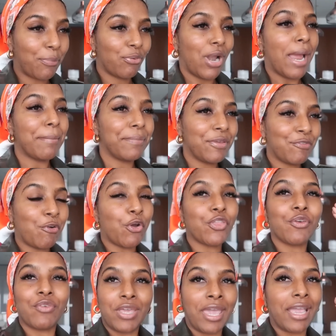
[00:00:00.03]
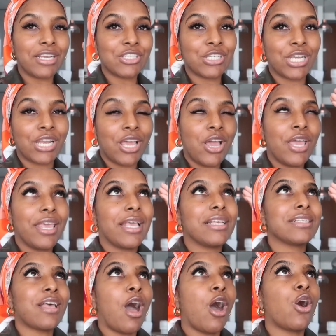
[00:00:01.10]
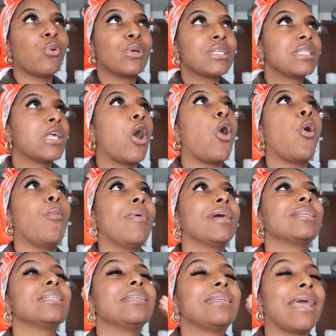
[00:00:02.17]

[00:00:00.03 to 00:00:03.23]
prep before the vacation is always so much